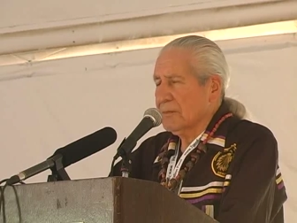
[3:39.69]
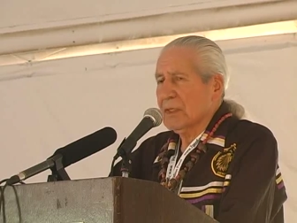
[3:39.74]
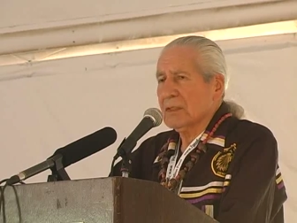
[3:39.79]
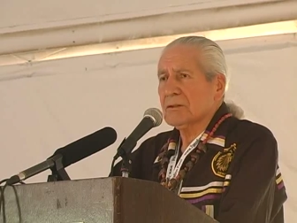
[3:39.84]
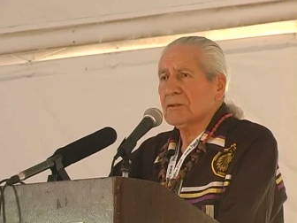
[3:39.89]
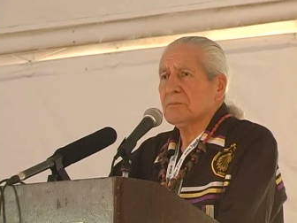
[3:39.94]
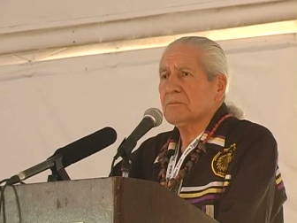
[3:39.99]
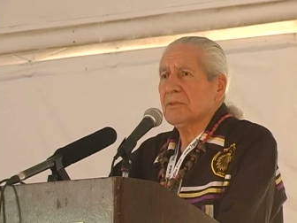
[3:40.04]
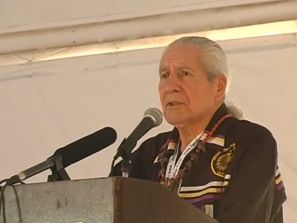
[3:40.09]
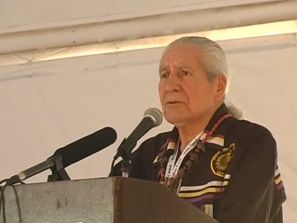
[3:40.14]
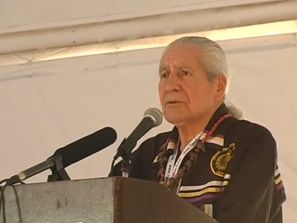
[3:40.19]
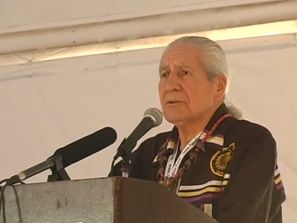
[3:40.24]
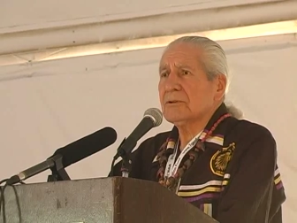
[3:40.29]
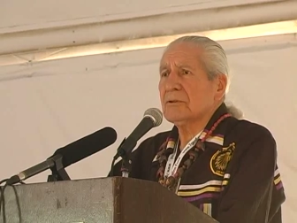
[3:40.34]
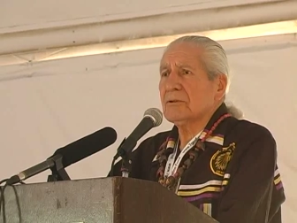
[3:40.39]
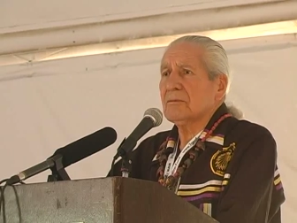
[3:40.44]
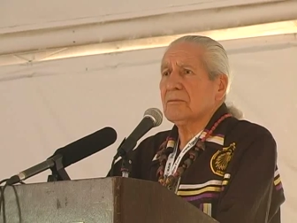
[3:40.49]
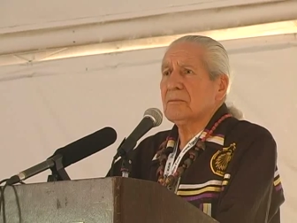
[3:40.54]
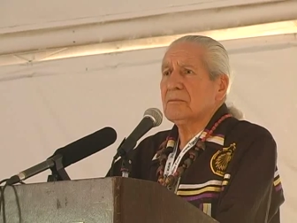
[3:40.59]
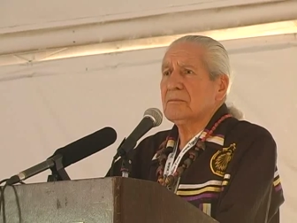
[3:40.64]

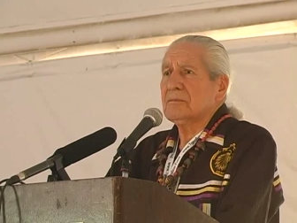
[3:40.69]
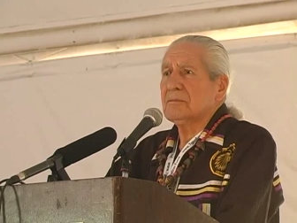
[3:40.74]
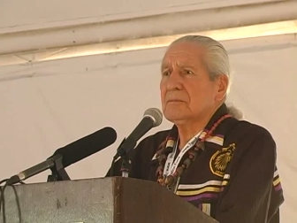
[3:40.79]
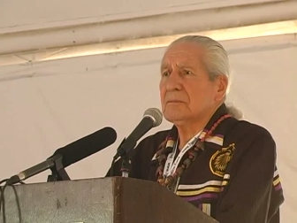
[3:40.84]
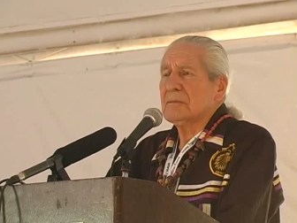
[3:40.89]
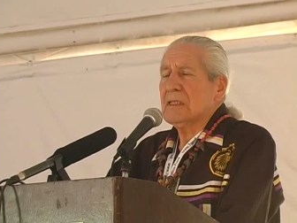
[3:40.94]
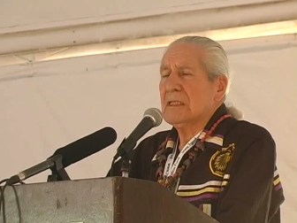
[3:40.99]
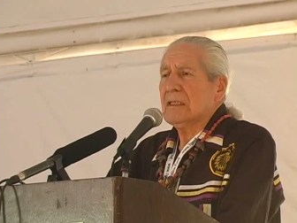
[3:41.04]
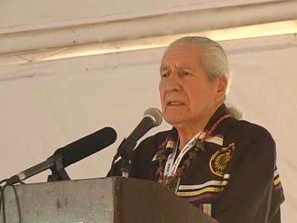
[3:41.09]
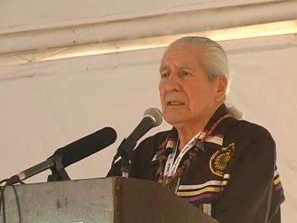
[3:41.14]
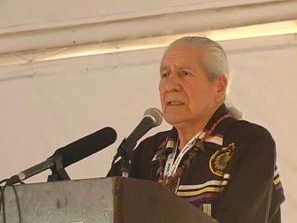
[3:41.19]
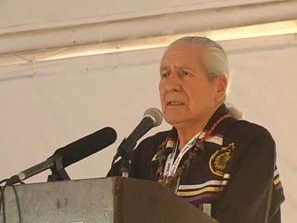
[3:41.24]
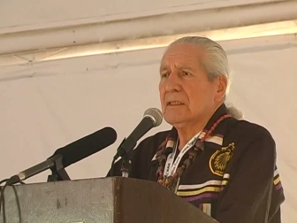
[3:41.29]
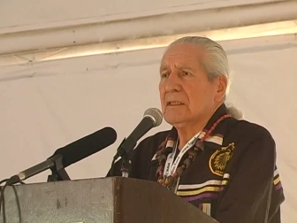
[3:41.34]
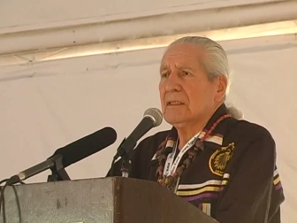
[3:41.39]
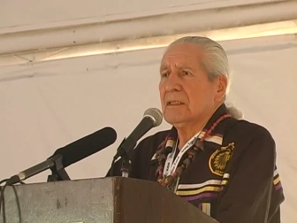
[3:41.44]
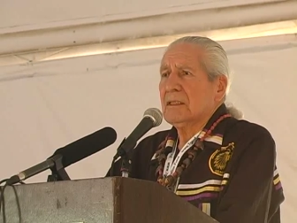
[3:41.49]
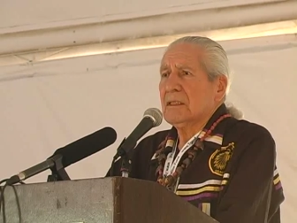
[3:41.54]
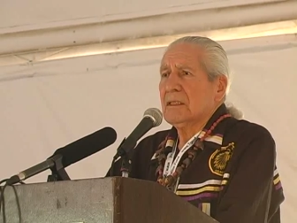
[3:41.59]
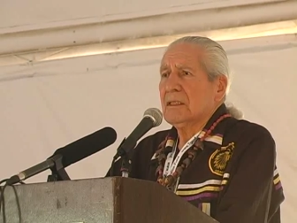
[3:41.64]
spiritual
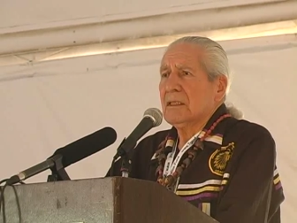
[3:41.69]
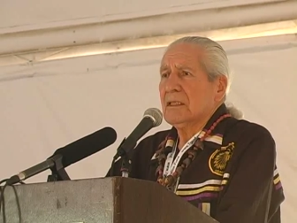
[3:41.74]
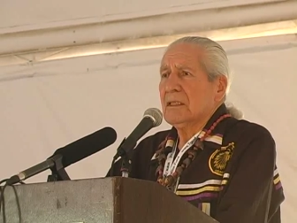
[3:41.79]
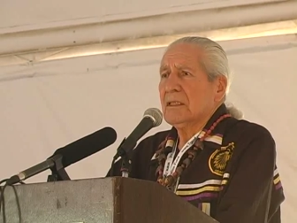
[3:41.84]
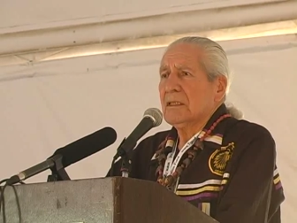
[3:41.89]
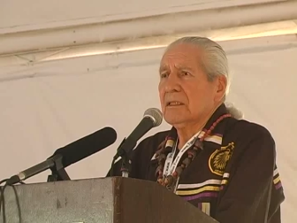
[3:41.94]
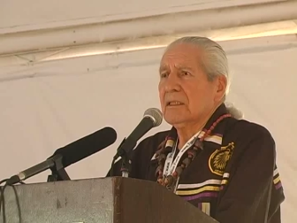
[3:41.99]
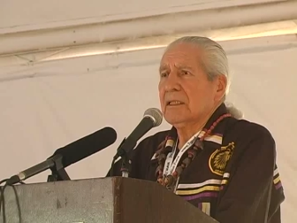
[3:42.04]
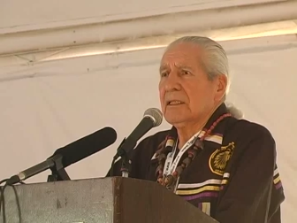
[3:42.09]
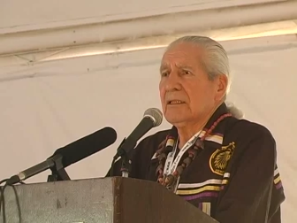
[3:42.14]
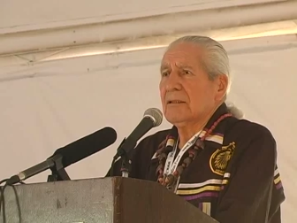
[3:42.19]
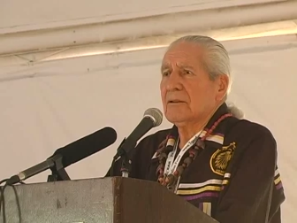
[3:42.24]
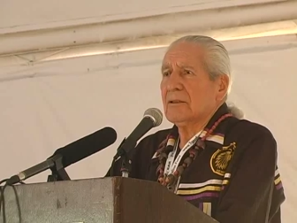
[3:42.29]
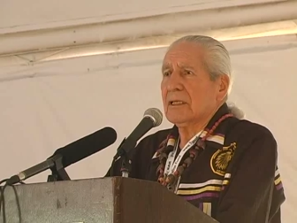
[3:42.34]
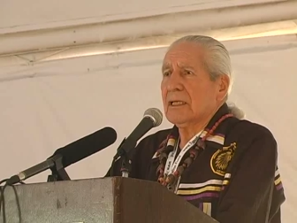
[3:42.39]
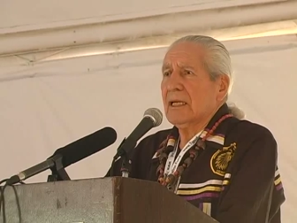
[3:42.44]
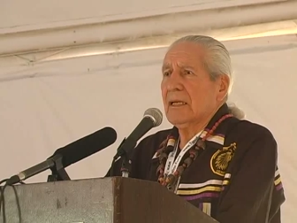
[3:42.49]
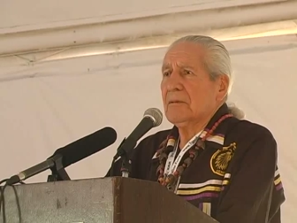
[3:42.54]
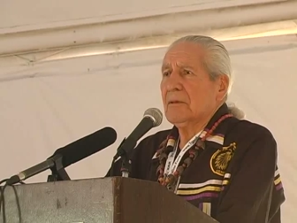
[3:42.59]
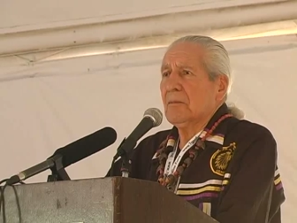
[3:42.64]
leader
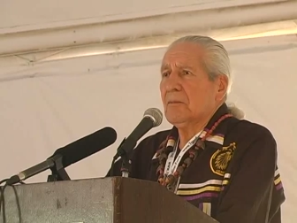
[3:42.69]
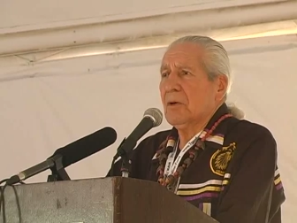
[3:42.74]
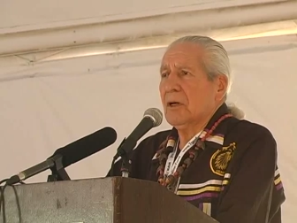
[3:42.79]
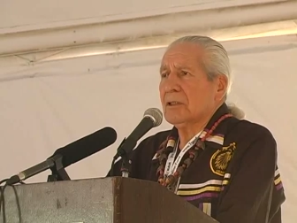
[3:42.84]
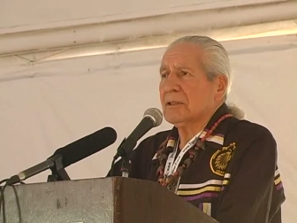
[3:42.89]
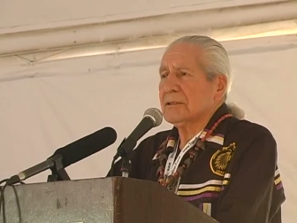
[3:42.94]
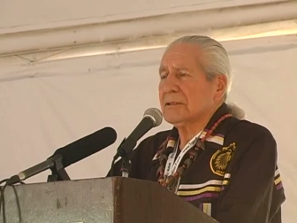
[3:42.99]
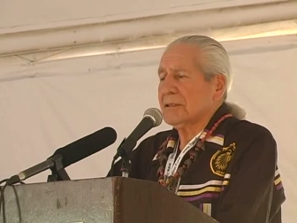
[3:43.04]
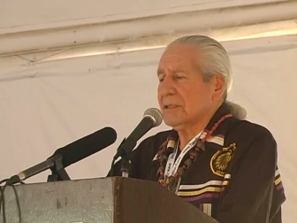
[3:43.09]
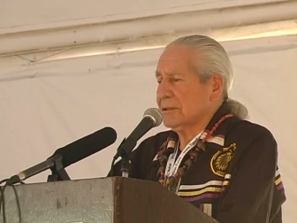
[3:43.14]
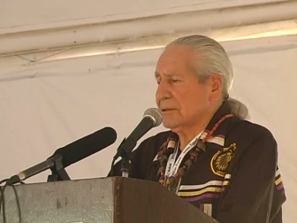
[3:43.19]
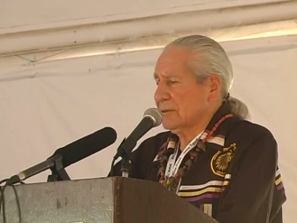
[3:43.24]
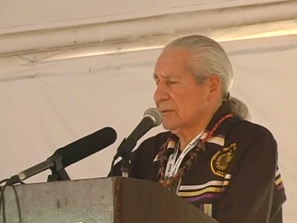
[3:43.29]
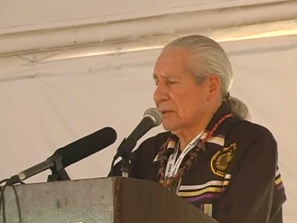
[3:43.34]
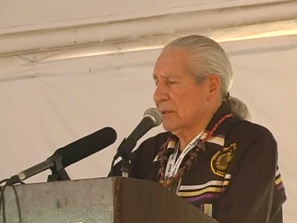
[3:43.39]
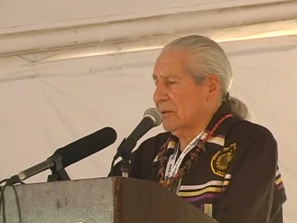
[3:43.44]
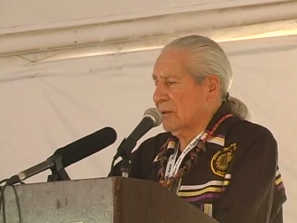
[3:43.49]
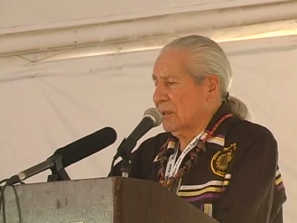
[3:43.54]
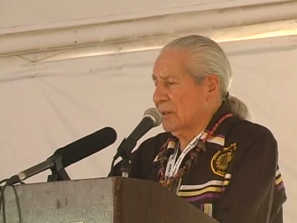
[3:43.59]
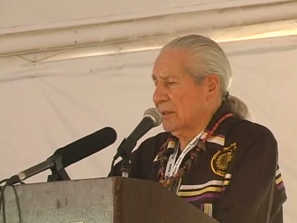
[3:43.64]
came amongst us. We
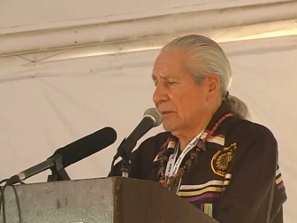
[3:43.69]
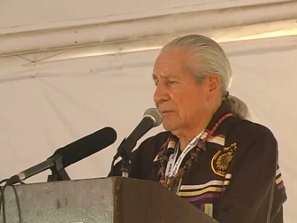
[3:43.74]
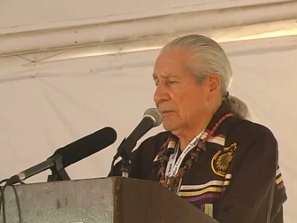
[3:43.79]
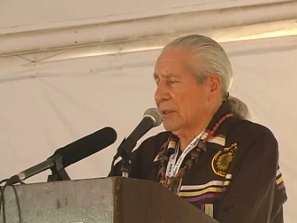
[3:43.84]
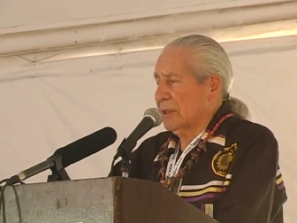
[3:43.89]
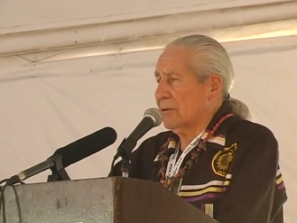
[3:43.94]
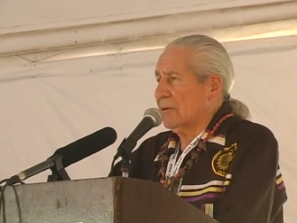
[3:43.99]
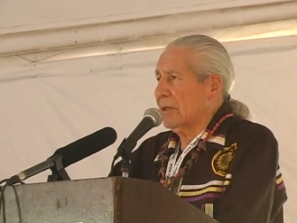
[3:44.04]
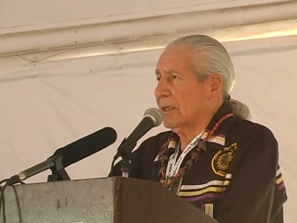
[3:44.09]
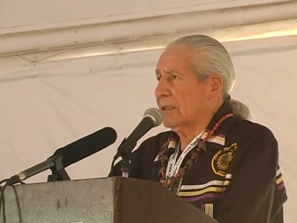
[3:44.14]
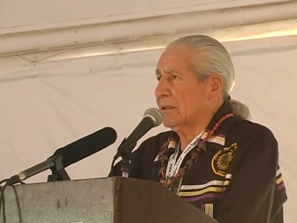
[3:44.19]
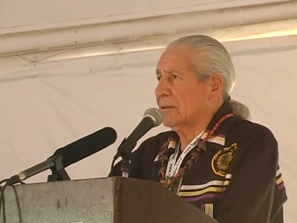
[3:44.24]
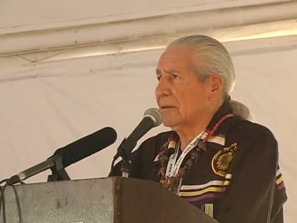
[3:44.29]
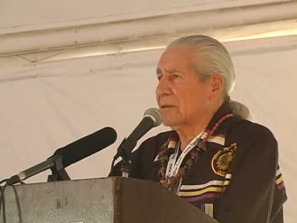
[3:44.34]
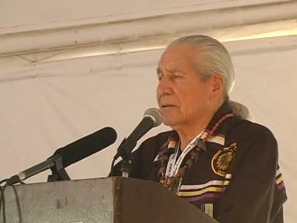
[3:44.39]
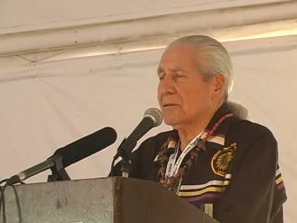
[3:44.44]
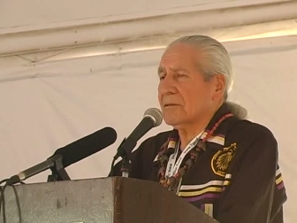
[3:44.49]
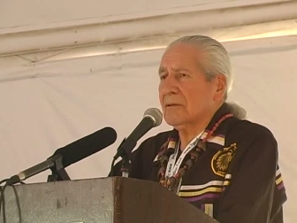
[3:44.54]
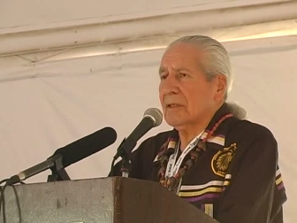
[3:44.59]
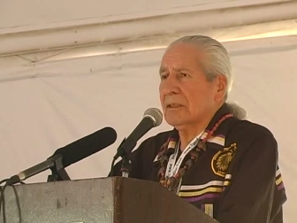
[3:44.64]
call him the
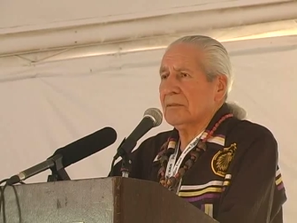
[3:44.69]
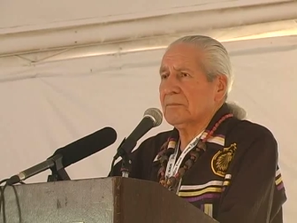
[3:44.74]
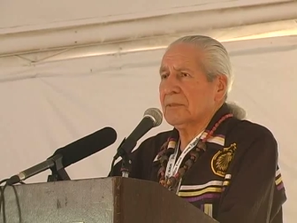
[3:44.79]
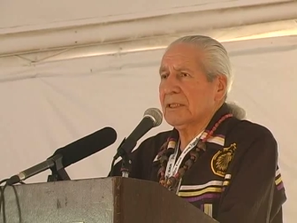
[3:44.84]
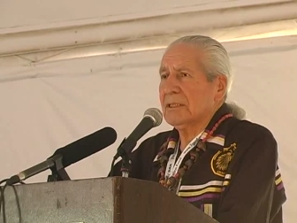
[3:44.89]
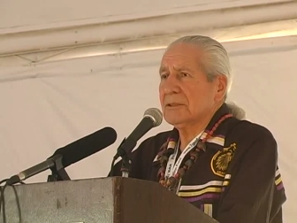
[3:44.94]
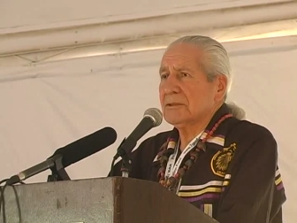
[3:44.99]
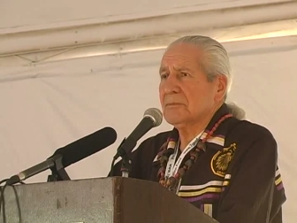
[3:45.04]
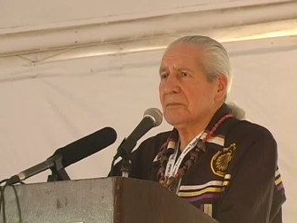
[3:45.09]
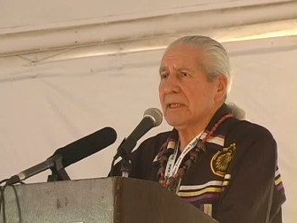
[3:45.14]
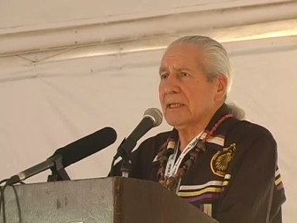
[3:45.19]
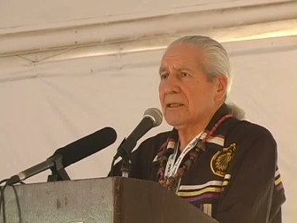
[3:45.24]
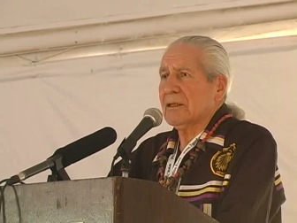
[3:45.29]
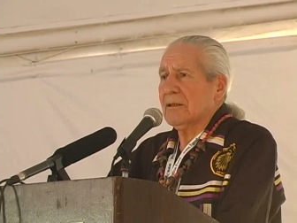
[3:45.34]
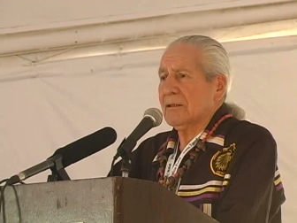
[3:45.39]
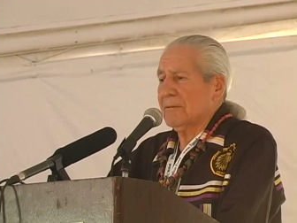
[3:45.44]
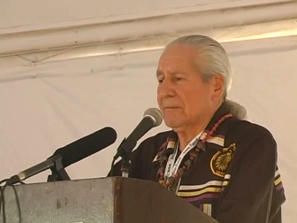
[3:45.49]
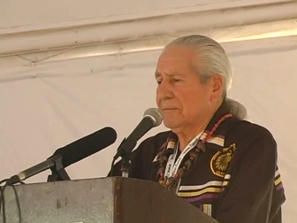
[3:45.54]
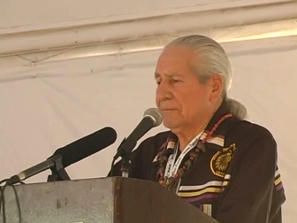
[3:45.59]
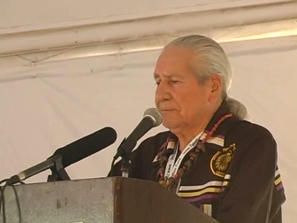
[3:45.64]
great peacemaker.